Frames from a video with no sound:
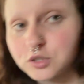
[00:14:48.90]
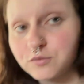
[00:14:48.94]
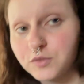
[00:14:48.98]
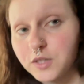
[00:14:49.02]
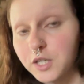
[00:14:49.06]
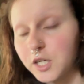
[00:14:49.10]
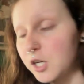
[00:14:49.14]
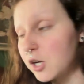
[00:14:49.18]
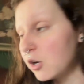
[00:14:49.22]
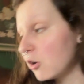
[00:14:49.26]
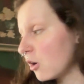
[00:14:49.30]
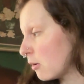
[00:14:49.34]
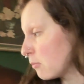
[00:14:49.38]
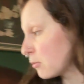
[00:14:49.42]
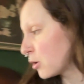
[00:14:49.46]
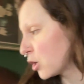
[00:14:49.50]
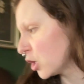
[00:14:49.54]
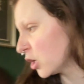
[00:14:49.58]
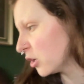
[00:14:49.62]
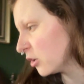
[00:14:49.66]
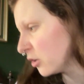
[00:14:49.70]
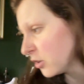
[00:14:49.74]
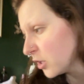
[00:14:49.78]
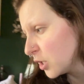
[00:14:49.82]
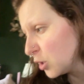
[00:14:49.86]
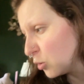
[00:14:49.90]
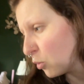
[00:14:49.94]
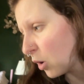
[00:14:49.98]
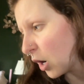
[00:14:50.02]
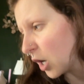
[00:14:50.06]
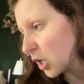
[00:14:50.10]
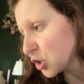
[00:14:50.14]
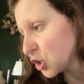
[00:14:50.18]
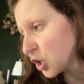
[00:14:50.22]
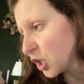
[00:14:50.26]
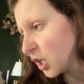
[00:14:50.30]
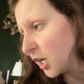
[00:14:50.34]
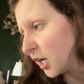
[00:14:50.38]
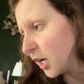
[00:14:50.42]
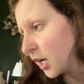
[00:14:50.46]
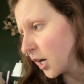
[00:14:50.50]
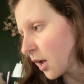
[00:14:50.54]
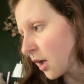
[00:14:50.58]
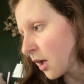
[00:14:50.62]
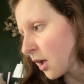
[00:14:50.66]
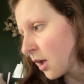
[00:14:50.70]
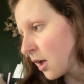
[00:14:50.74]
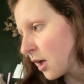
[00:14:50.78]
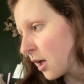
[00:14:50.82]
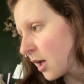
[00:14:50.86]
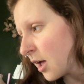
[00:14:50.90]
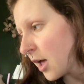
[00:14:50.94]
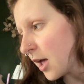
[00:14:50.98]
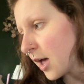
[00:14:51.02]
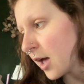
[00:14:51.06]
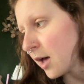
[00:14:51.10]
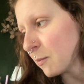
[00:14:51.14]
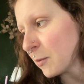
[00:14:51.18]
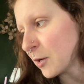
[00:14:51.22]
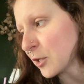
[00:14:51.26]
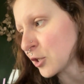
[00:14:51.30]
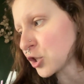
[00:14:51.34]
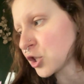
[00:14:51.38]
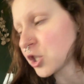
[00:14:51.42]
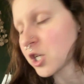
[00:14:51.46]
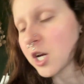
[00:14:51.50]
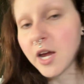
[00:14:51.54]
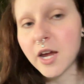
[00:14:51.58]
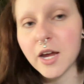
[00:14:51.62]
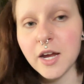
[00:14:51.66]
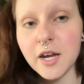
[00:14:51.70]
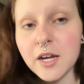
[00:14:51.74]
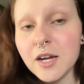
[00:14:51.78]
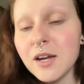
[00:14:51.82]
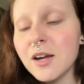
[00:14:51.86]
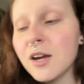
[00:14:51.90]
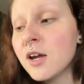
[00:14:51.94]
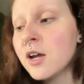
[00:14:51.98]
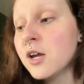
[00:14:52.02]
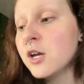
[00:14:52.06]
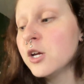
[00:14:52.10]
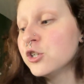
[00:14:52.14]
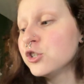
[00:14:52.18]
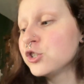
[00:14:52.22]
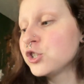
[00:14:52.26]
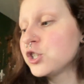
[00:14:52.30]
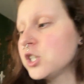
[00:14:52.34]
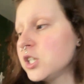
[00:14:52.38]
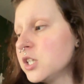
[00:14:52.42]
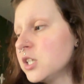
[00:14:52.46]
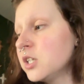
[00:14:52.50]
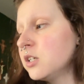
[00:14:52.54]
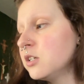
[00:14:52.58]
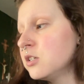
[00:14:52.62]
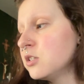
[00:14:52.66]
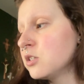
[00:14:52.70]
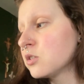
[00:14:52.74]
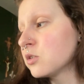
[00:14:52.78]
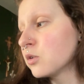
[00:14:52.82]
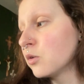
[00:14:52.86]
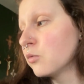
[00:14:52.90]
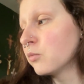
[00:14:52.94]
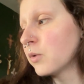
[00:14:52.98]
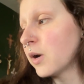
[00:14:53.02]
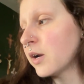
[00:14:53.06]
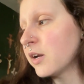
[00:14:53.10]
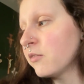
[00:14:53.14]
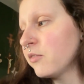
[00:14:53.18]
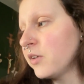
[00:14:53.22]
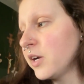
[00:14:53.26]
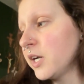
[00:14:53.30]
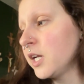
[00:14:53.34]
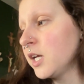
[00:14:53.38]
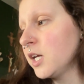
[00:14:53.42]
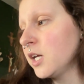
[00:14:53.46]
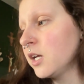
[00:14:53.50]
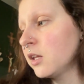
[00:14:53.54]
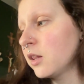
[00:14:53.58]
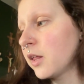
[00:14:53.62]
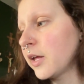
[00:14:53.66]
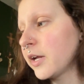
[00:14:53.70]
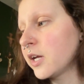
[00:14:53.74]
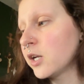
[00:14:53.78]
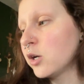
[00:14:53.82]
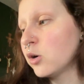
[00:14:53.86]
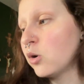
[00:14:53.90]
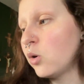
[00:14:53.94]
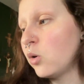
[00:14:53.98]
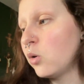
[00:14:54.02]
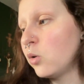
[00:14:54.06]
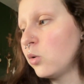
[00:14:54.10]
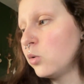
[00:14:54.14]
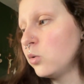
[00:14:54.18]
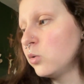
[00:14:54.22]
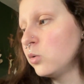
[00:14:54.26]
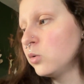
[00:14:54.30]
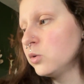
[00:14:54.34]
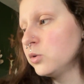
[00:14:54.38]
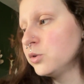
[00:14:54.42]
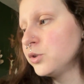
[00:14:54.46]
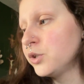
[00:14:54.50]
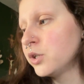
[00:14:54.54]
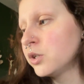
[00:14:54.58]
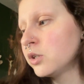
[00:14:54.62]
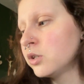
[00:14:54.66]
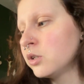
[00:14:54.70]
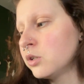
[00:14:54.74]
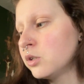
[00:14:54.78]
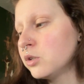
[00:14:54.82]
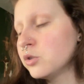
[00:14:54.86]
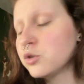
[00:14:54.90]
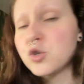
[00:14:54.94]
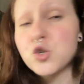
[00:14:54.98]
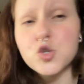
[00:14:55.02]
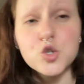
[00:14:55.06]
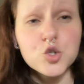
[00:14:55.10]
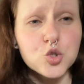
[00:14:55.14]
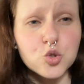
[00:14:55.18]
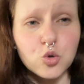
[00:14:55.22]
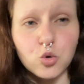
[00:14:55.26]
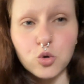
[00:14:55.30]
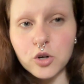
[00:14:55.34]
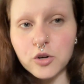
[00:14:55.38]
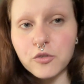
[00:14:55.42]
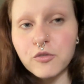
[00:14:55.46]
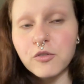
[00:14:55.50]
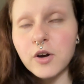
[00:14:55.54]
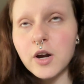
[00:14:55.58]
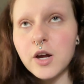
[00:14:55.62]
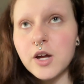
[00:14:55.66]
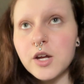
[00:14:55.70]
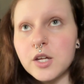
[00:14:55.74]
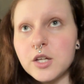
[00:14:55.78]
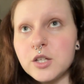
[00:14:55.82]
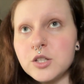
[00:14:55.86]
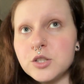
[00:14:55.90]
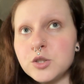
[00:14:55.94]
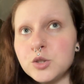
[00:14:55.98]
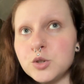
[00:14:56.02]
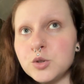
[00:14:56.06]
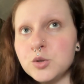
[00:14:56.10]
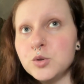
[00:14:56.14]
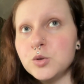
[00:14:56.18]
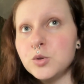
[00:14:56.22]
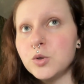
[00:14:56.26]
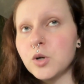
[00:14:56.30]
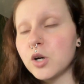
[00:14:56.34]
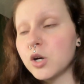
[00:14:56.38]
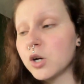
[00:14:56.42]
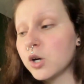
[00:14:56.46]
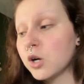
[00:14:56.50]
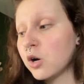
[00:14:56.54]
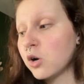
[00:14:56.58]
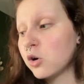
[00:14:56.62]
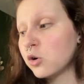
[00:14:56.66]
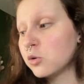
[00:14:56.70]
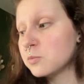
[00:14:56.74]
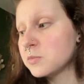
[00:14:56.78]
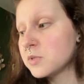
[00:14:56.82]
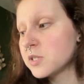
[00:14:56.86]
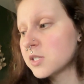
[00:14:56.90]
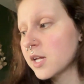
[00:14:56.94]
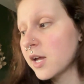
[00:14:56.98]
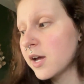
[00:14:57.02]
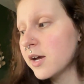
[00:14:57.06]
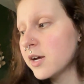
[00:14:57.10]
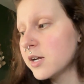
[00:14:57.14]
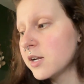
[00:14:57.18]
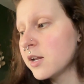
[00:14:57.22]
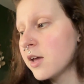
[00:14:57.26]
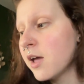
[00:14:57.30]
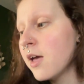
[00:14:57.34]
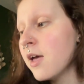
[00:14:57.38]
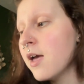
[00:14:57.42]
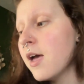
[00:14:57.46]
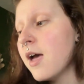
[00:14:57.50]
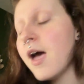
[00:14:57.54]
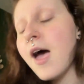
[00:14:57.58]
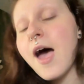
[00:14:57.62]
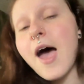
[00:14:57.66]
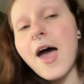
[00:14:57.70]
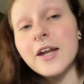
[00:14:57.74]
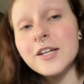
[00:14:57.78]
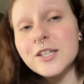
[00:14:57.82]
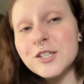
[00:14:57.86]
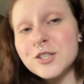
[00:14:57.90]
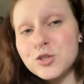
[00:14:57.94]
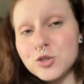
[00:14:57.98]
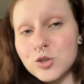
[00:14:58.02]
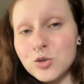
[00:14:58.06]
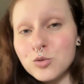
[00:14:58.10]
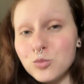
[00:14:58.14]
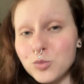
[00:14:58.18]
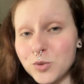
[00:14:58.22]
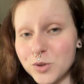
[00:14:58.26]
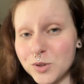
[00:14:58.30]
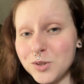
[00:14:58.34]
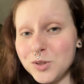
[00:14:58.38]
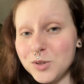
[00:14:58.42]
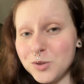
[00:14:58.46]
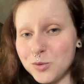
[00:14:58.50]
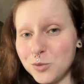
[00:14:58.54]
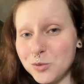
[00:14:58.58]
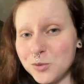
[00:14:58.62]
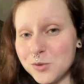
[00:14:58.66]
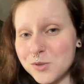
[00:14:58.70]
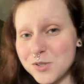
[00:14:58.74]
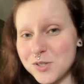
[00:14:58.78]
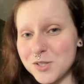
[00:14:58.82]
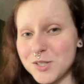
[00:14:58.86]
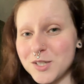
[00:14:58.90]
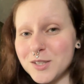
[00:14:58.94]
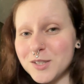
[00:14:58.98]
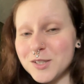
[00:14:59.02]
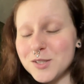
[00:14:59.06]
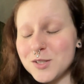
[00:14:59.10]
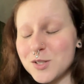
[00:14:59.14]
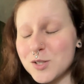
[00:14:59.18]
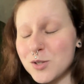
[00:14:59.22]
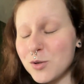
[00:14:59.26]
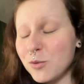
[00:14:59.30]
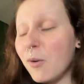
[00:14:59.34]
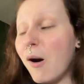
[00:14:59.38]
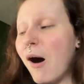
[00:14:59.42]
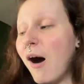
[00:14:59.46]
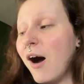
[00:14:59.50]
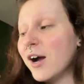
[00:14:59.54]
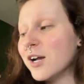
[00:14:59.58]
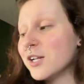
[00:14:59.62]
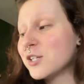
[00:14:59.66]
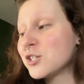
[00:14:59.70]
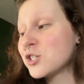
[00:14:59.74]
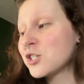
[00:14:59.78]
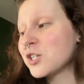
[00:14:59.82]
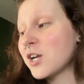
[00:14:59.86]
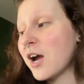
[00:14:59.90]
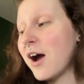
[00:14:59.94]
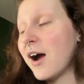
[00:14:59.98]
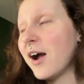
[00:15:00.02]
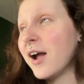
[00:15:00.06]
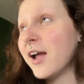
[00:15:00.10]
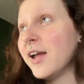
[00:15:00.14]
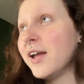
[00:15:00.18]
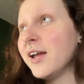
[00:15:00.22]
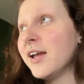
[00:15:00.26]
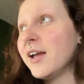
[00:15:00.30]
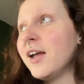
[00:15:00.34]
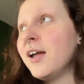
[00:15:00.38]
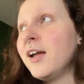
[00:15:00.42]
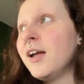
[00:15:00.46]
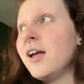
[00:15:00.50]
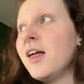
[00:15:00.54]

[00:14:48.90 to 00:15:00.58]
video. I'm currently watching Emma Shea. She is renovating like an old storefront into her homestead, and it's a really cool series to watch. I